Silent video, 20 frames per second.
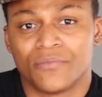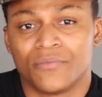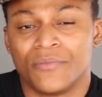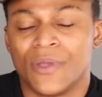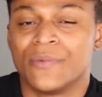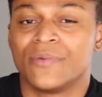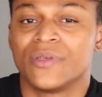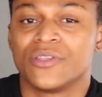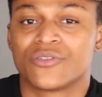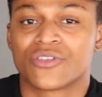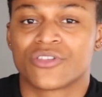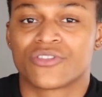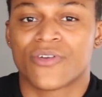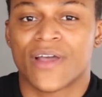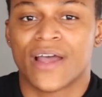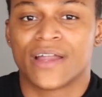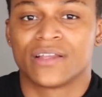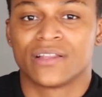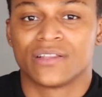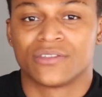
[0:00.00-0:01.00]
maybe you should
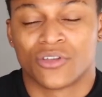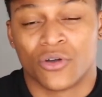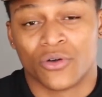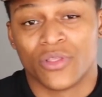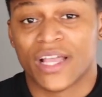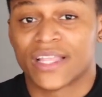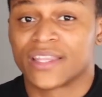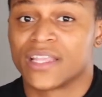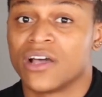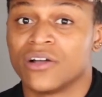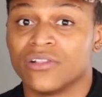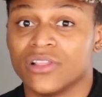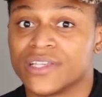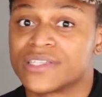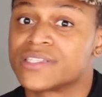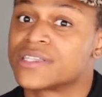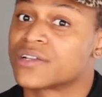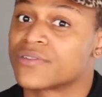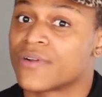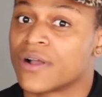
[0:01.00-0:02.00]
try to go like the
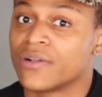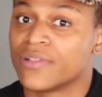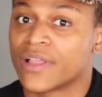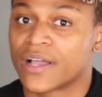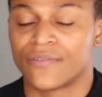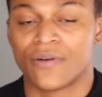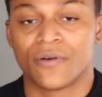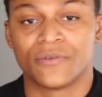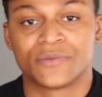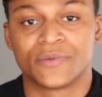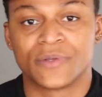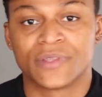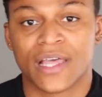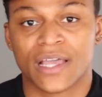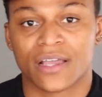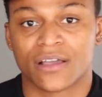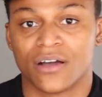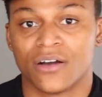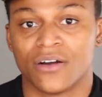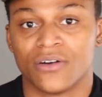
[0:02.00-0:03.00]
holistic route. Like I've always been
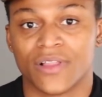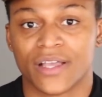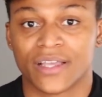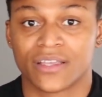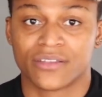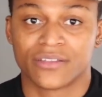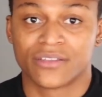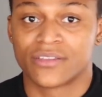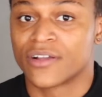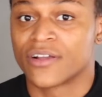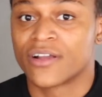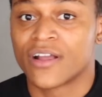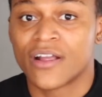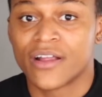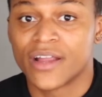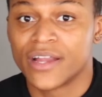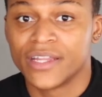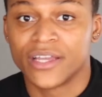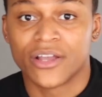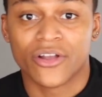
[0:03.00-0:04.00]
like, oh, like there
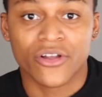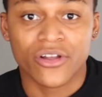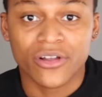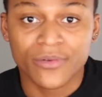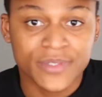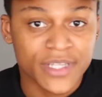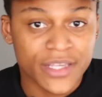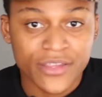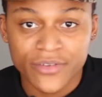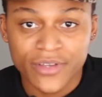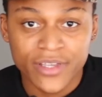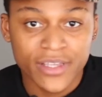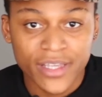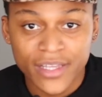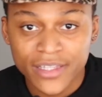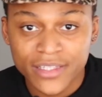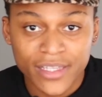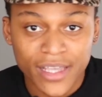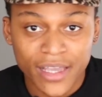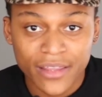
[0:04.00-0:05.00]
aren't any herbs that you can
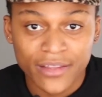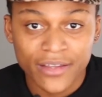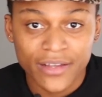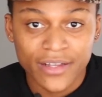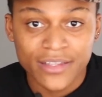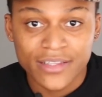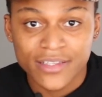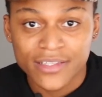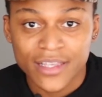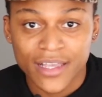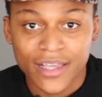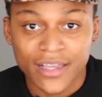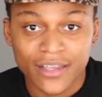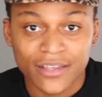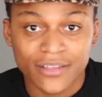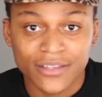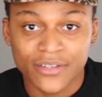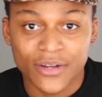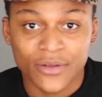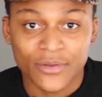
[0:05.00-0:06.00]
get together and just like,
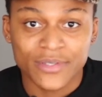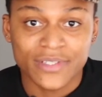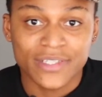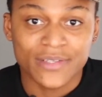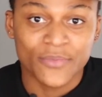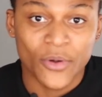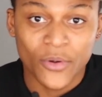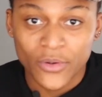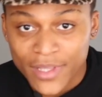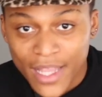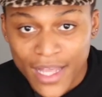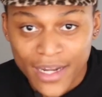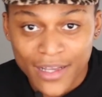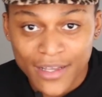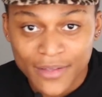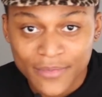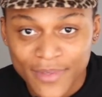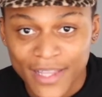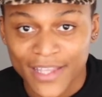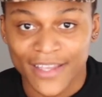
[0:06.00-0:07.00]
smoke that
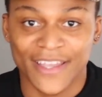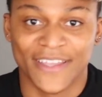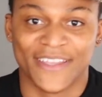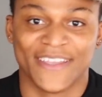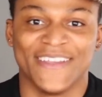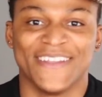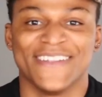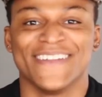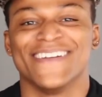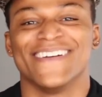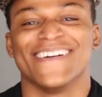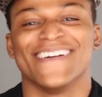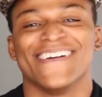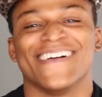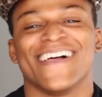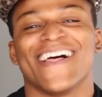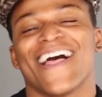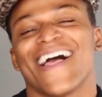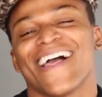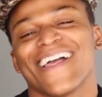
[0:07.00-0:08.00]
up. Like,
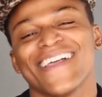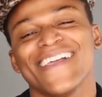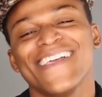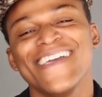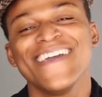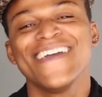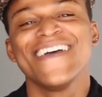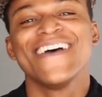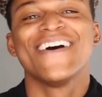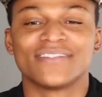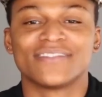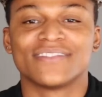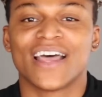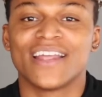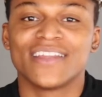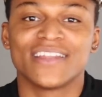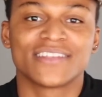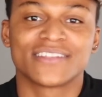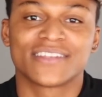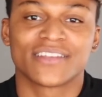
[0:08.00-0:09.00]

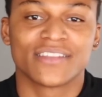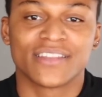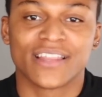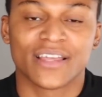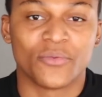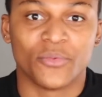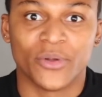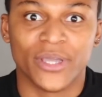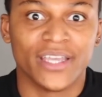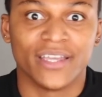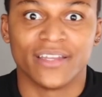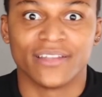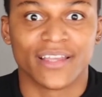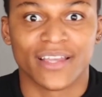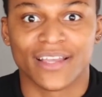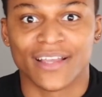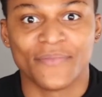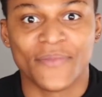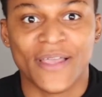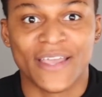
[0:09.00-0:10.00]
not necessarily like weed.
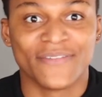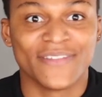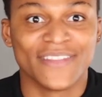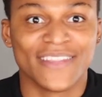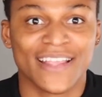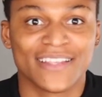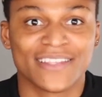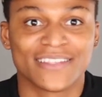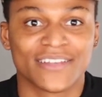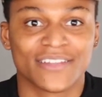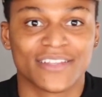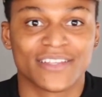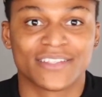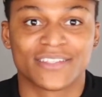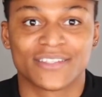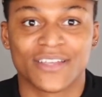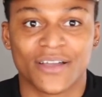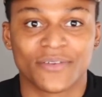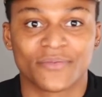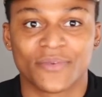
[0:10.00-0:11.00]
Like I'm not even necessarily
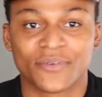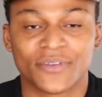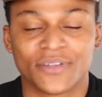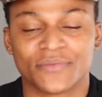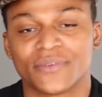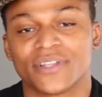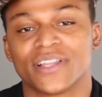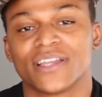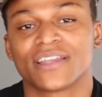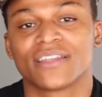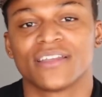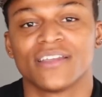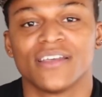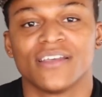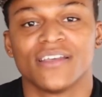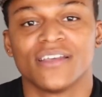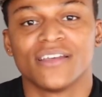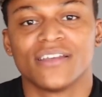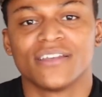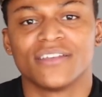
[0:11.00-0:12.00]
just talking about weed, but like,
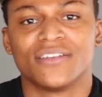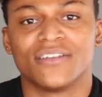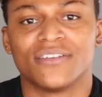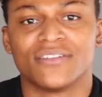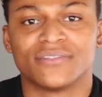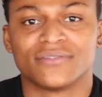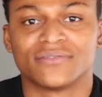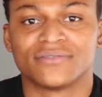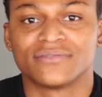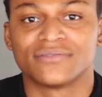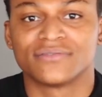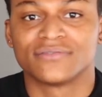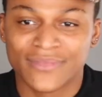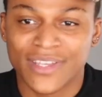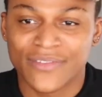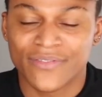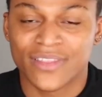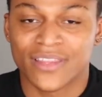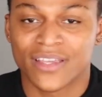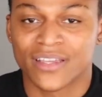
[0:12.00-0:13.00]

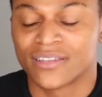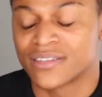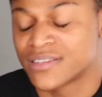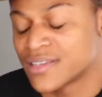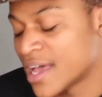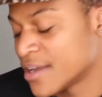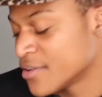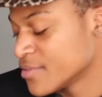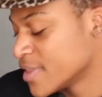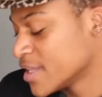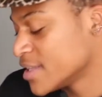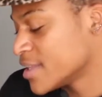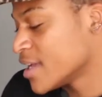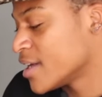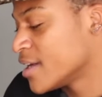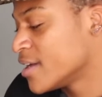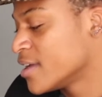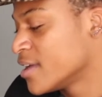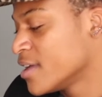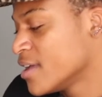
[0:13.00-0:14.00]
different things. I don't think
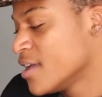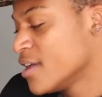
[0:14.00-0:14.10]
that